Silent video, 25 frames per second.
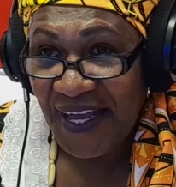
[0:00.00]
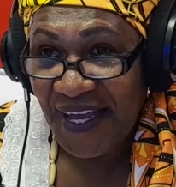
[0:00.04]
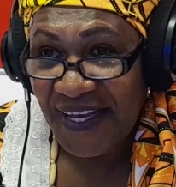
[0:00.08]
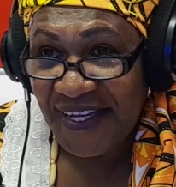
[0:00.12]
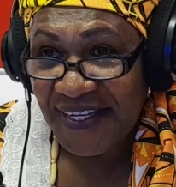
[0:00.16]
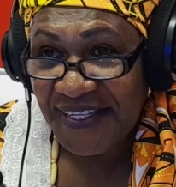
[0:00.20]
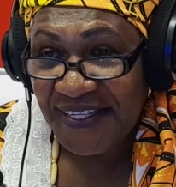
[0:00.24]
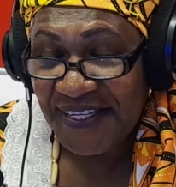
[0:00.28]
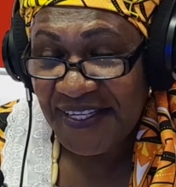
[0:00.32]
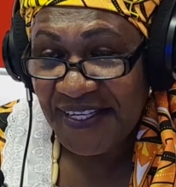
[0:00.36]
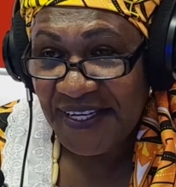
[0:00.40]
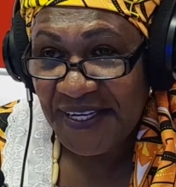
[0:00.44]

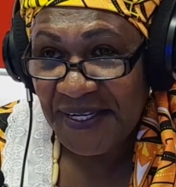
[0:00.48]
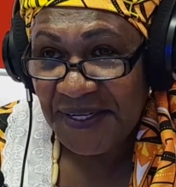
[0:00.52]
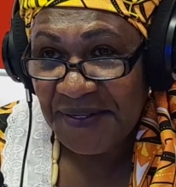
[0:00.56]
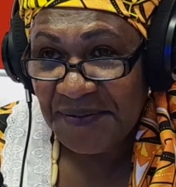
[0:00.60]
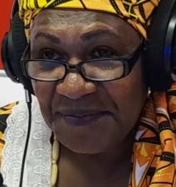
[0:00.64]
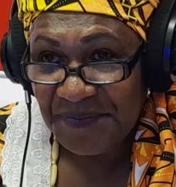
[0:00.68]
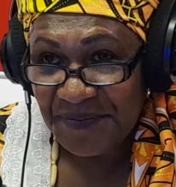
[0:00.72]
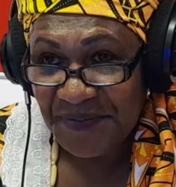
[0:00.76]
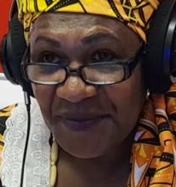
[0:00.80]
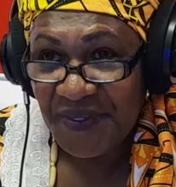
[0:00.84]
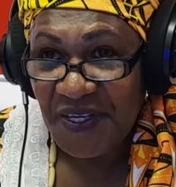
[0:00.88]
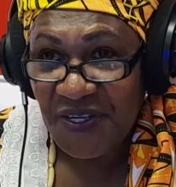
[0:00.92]

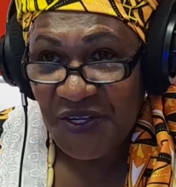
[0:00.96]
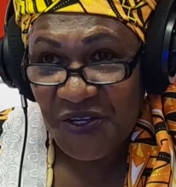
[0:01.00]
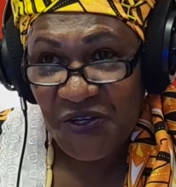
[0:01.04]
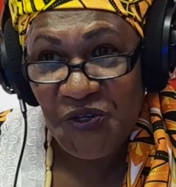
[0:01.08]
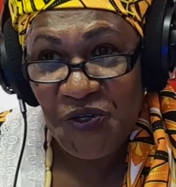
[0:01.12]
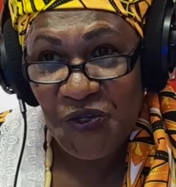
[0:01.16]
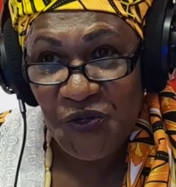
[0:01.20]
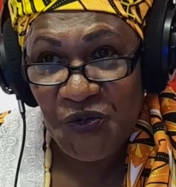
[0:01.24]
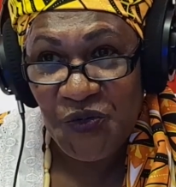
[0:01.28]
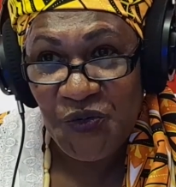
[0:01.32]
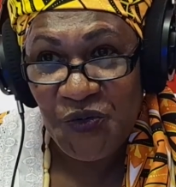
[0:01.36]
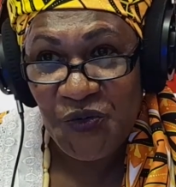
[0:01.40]

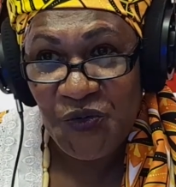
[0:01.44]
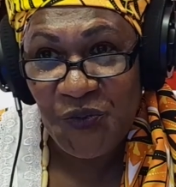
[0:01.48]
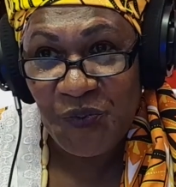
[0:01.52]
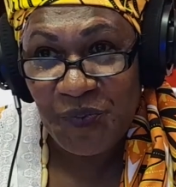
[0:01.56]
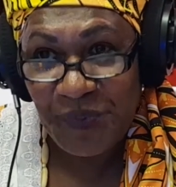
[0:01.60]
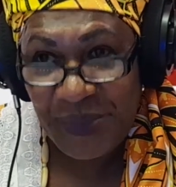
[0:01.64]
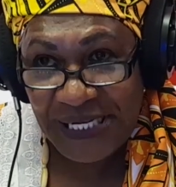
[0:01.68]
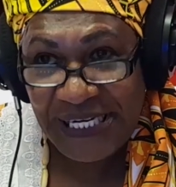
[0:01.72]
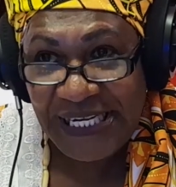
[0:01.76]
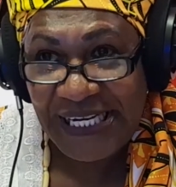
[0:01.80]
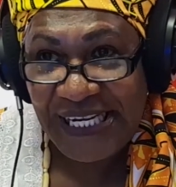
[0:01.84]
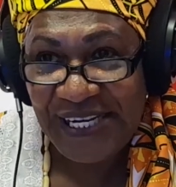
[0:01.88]
and
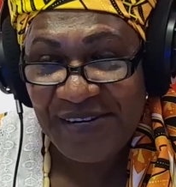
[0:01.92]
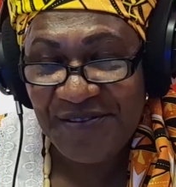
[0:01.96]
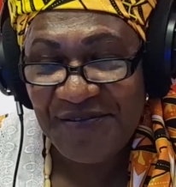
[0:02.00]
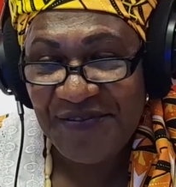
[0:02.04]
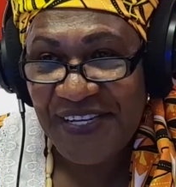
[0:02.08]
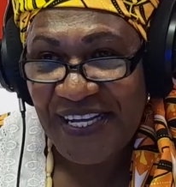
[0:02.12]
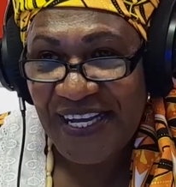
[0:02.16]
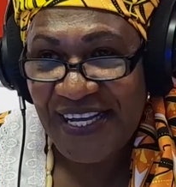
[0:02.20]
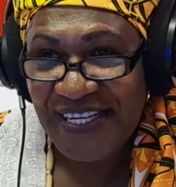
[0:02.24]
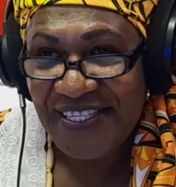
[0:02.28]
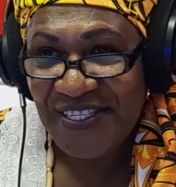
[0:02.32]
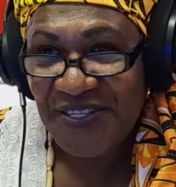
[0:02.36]
you
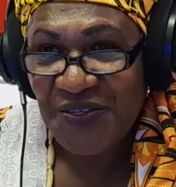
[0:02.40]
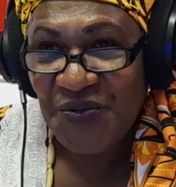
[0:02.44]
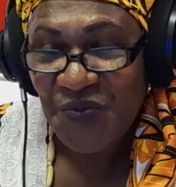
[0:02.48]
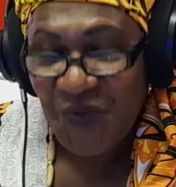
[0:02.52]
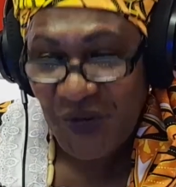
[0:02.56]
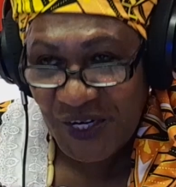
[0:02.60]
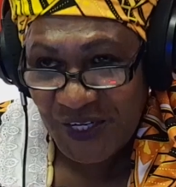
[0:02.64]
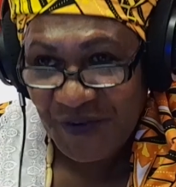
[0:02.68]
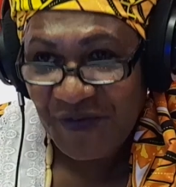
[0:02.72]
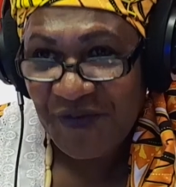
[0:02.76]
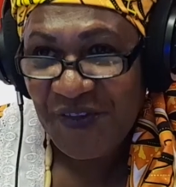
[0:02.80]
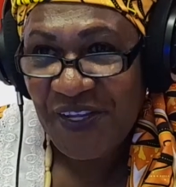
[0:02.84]
believe
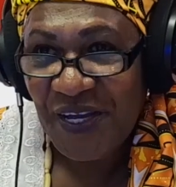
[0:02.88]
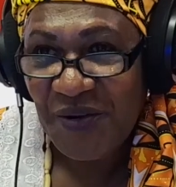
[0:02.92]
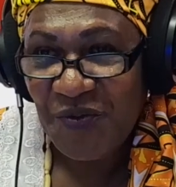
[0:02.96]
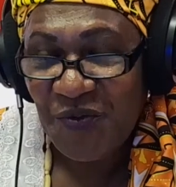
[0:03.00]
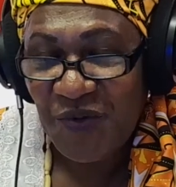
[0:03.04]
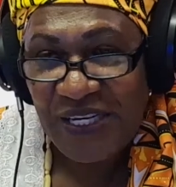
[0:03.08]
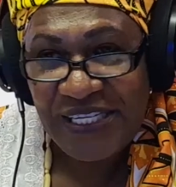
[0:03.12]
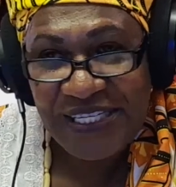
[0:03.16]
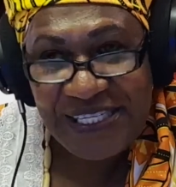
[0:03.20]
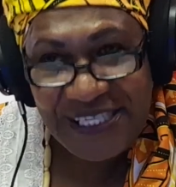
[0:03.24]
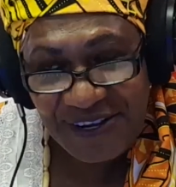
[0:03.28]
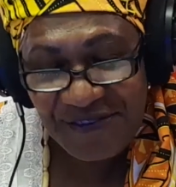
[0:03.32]
that one of
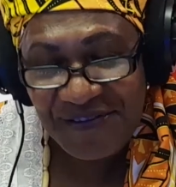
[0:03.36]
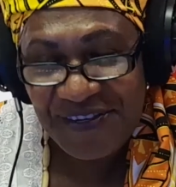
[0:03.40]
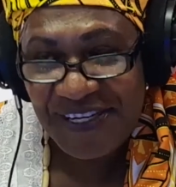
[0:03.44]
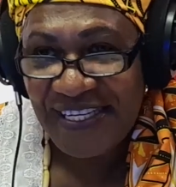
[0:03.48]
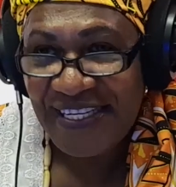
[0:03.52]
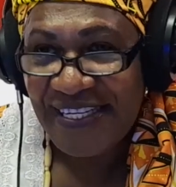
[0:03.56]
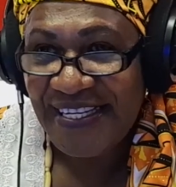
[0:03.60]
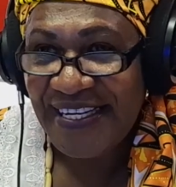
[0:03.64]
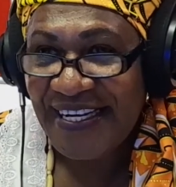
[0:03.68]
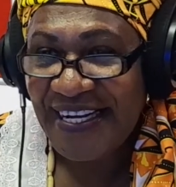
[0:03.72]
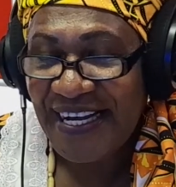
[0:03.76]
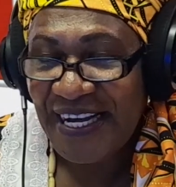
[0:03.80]
them will
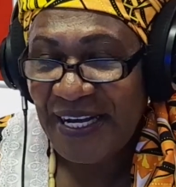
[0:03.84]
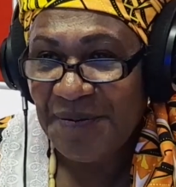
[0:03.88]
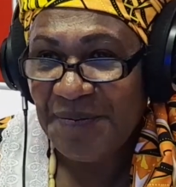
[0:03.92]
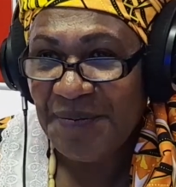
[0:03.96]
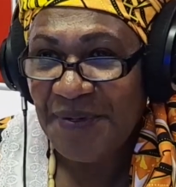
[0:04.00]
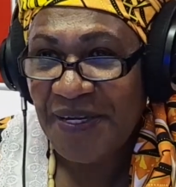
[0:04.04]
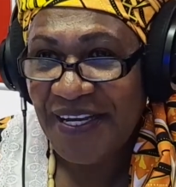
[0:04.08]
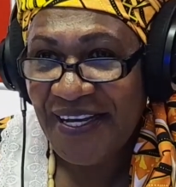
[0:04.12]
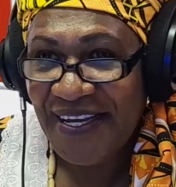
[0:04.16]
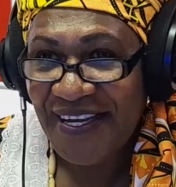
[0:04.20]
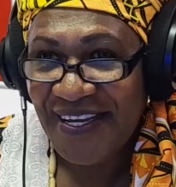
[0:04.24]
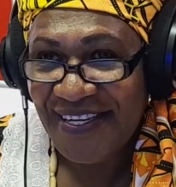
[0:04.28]
definitely
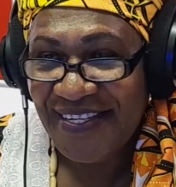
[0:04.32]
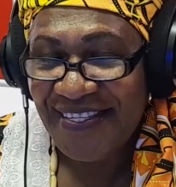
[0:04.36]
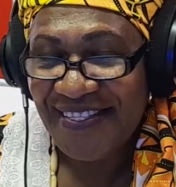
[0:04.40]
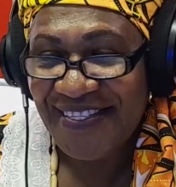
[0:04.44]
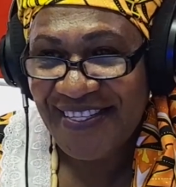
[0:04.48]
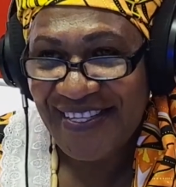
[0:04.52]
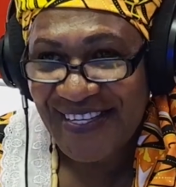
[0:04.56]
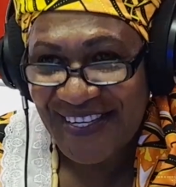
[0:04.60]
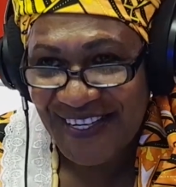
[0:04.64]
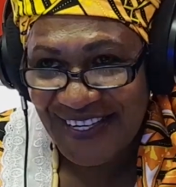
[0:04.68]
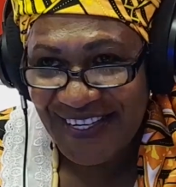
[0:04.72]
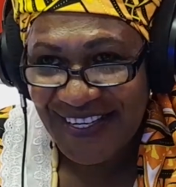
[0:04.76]
come
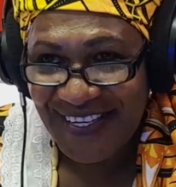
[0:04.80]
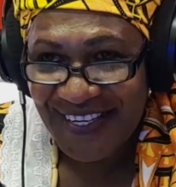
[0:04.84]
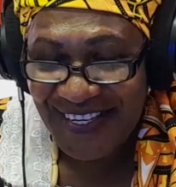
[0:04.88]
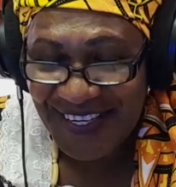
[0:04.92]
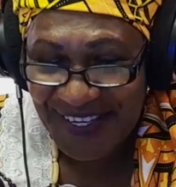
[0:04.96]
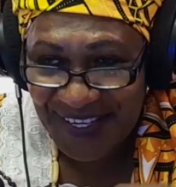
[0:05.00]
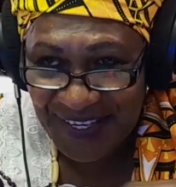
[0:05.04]
and